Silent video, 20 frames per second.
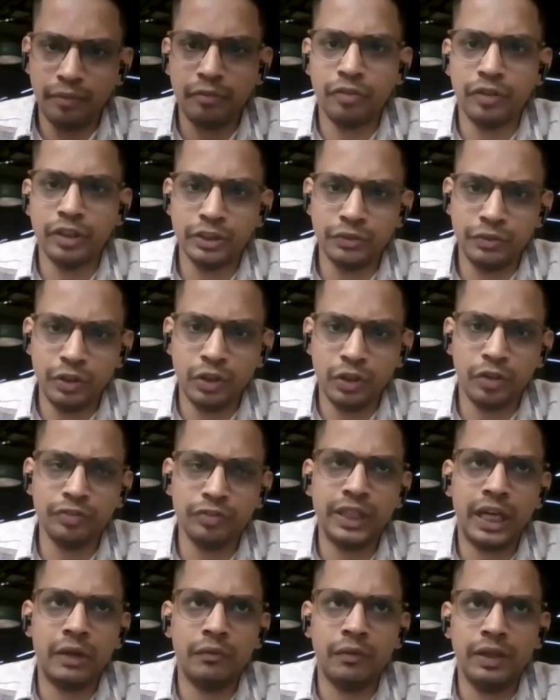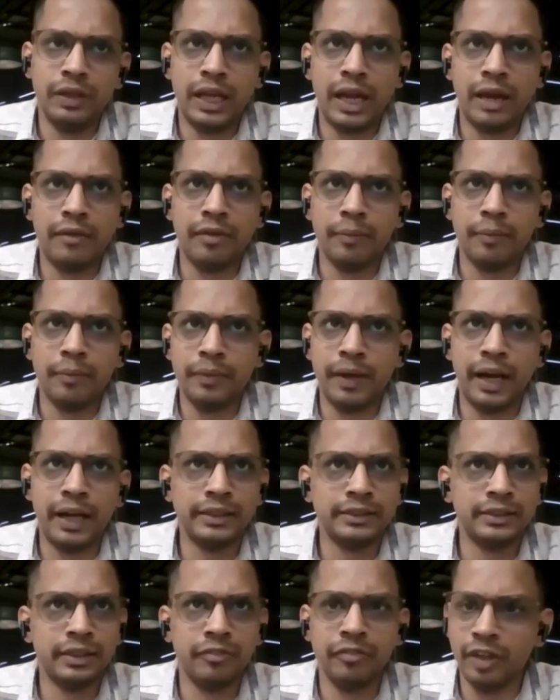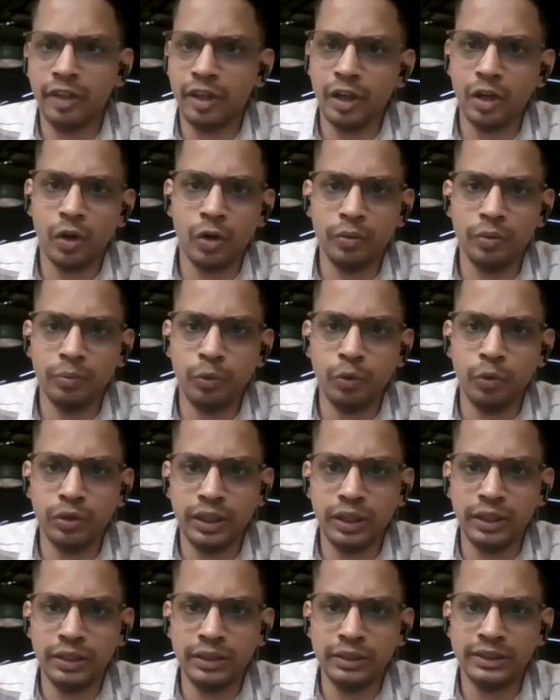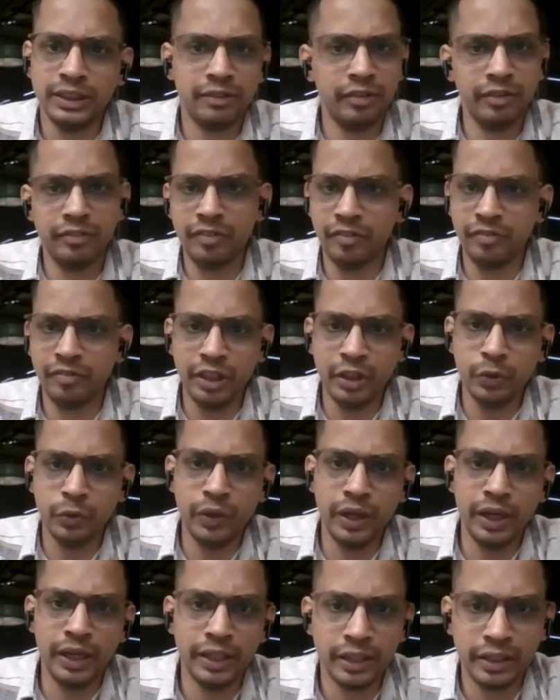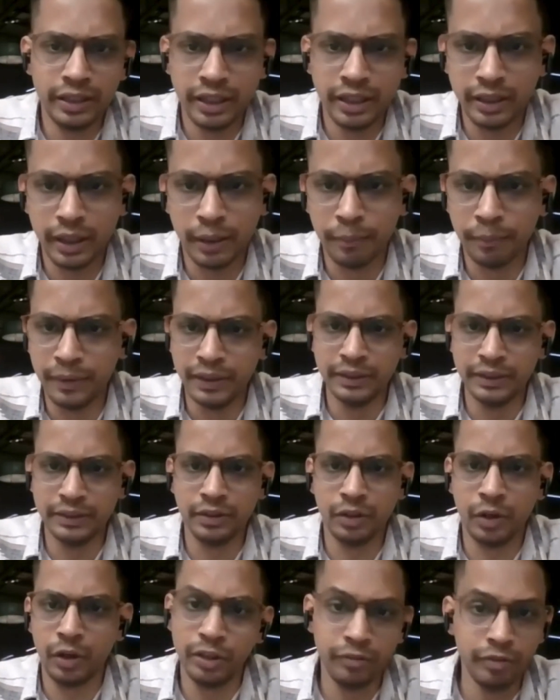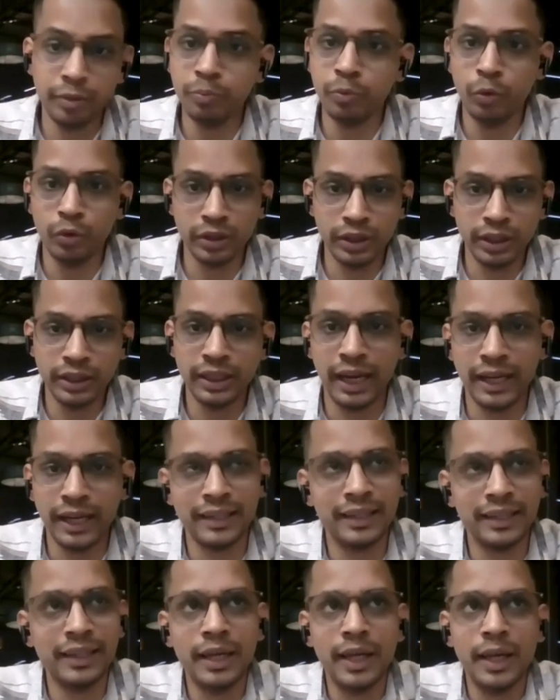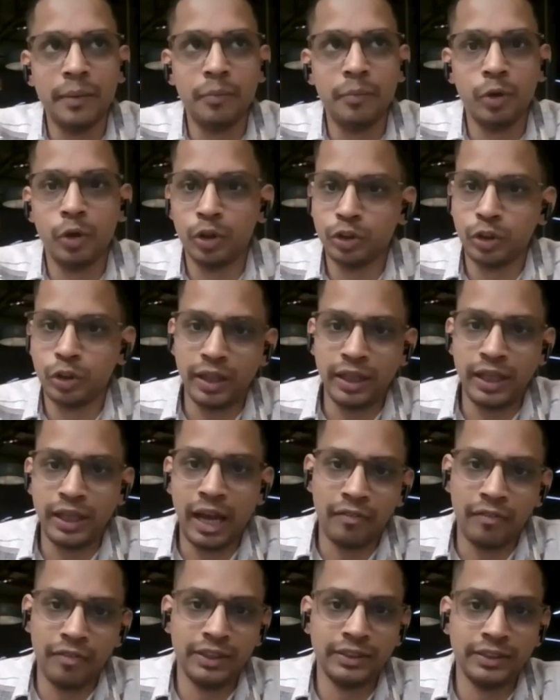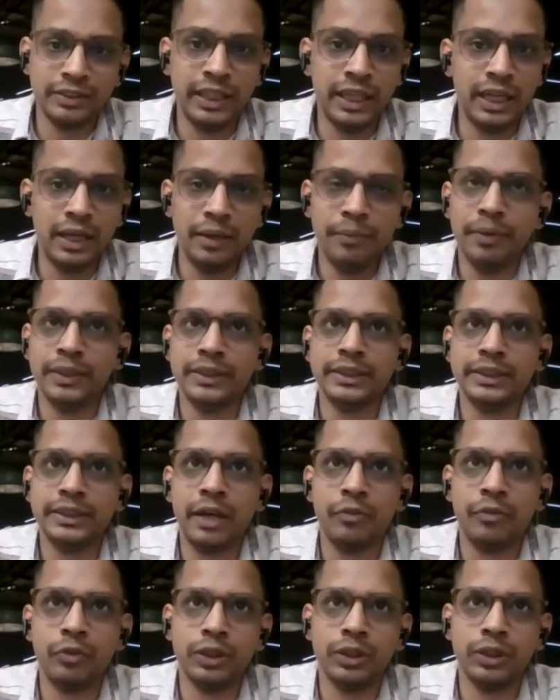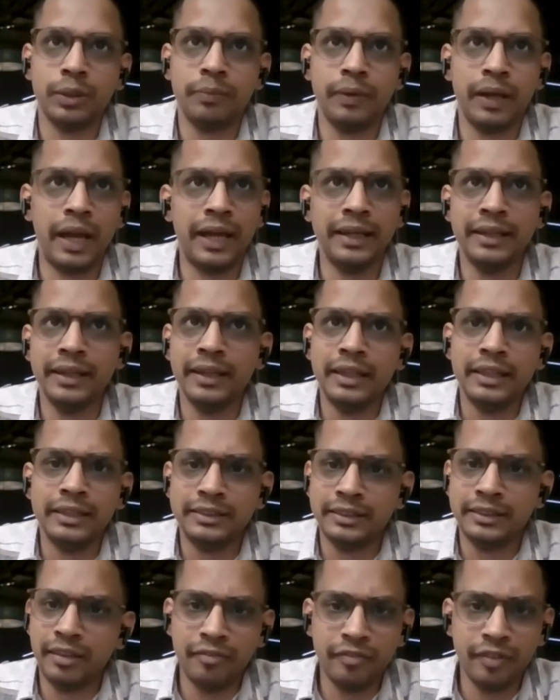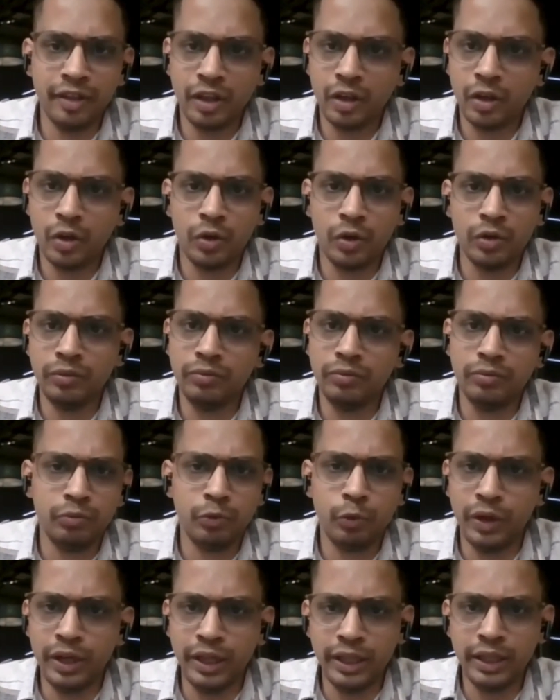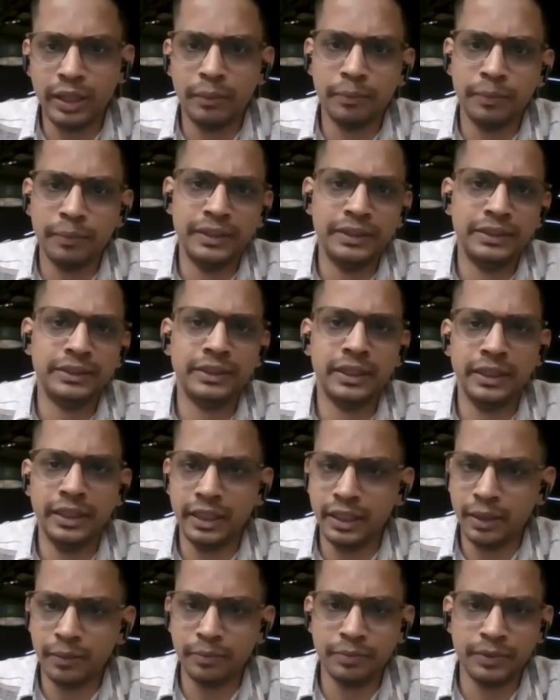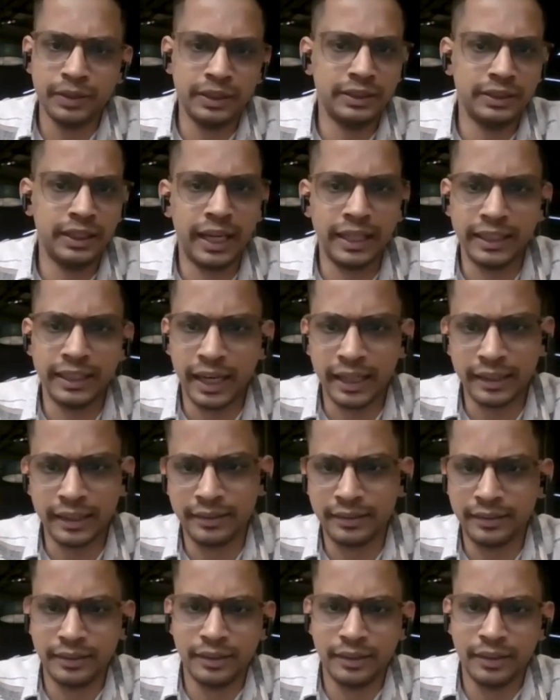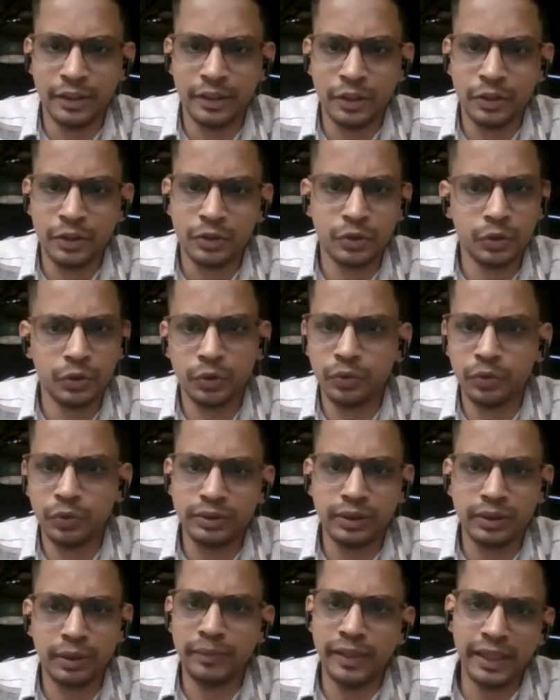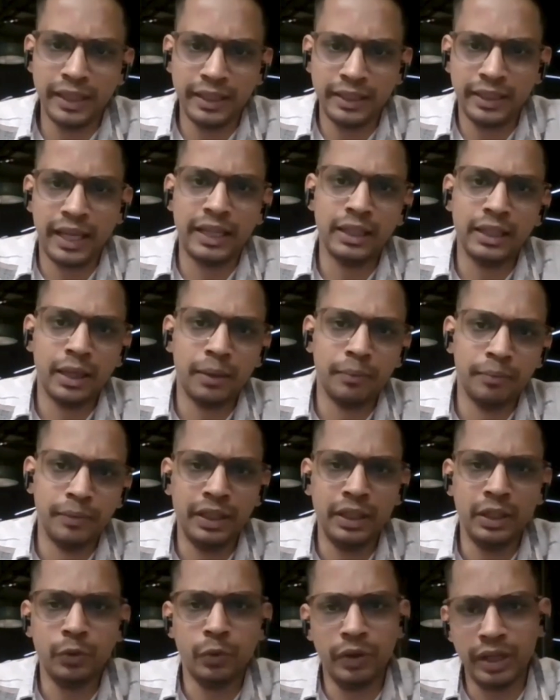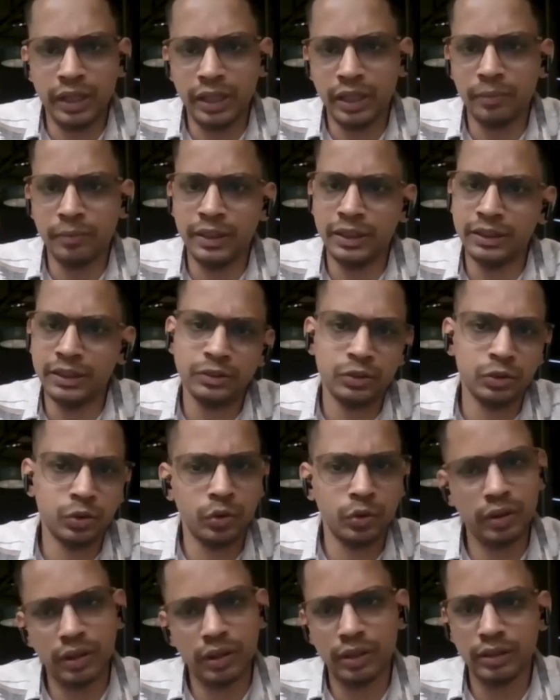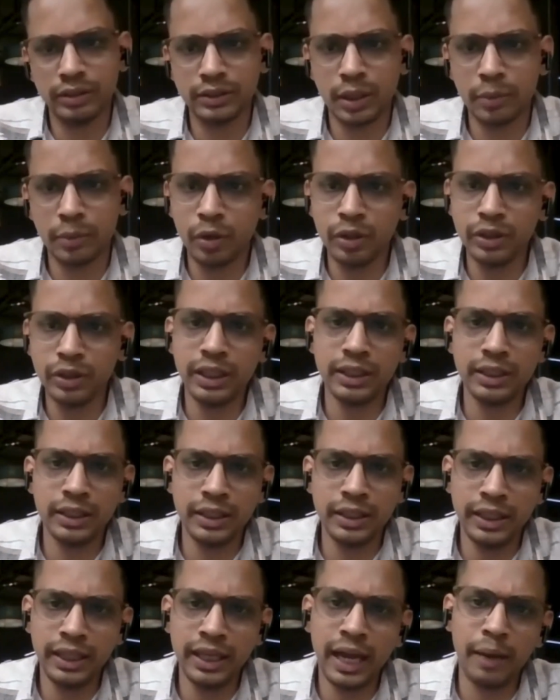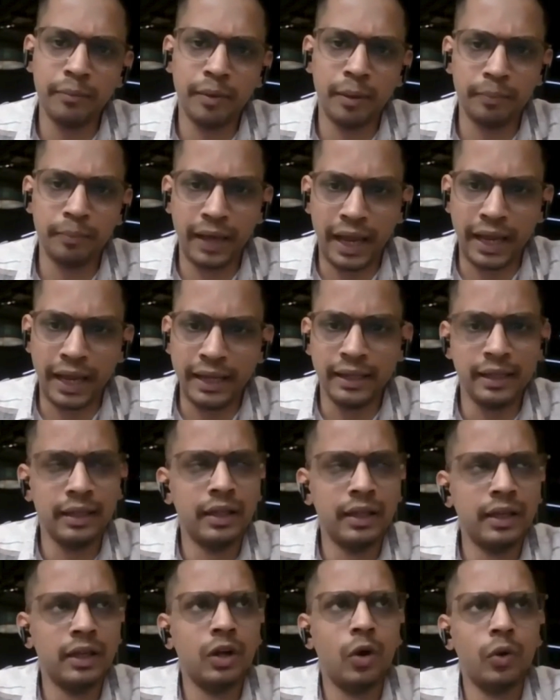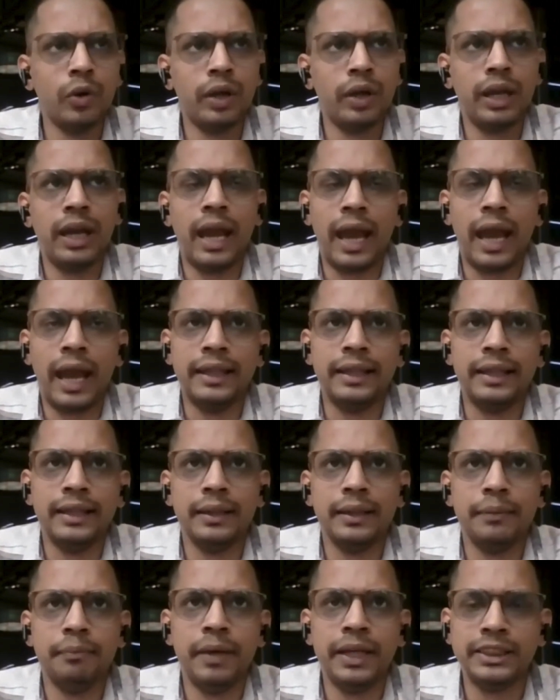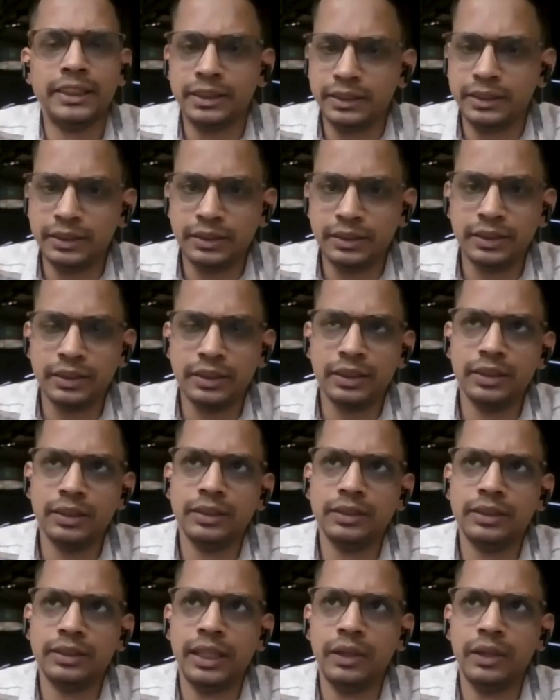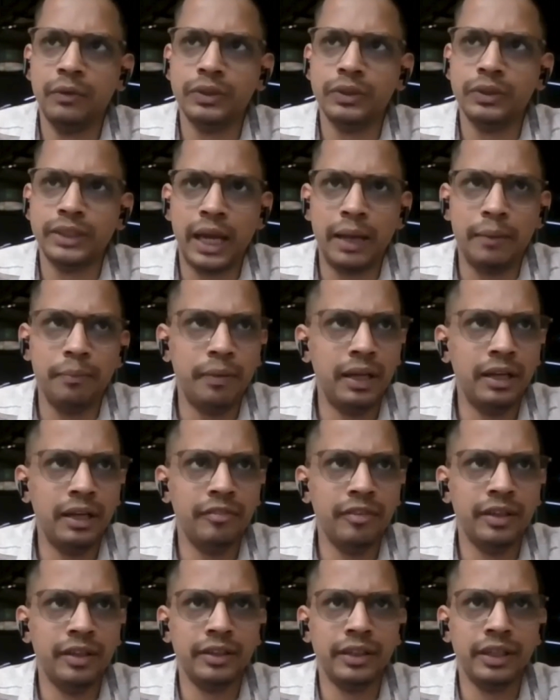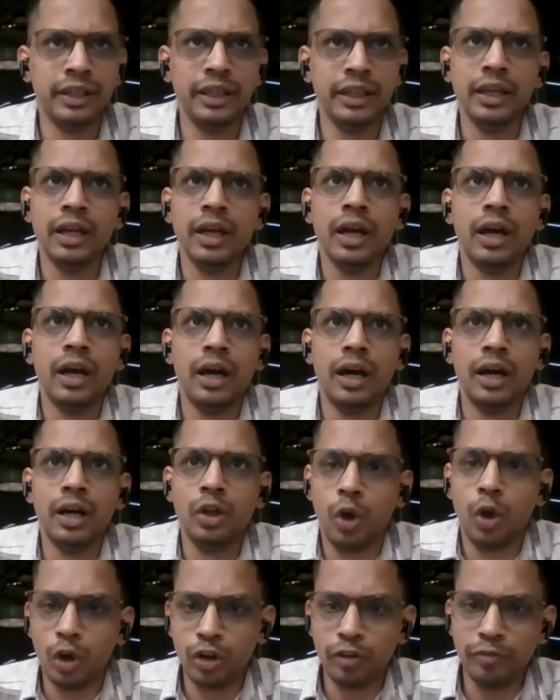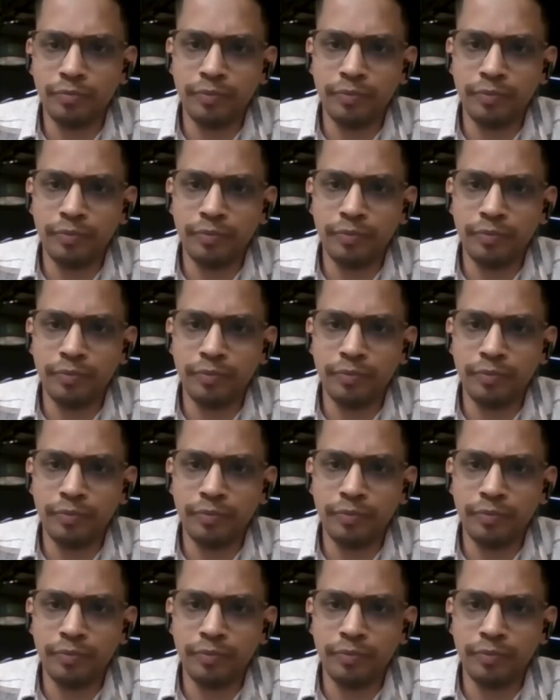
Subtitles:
first week of January, I have applied somewhere around more than 750 to 800 companies, or even more than that. Because on an average daily basis, I was applying somewhere around 20 companies, 30 companies like that. So some day 10 companies, 20 companies. So some or the other day I am applying. Okay, and the best thing which I believe it be, a lot of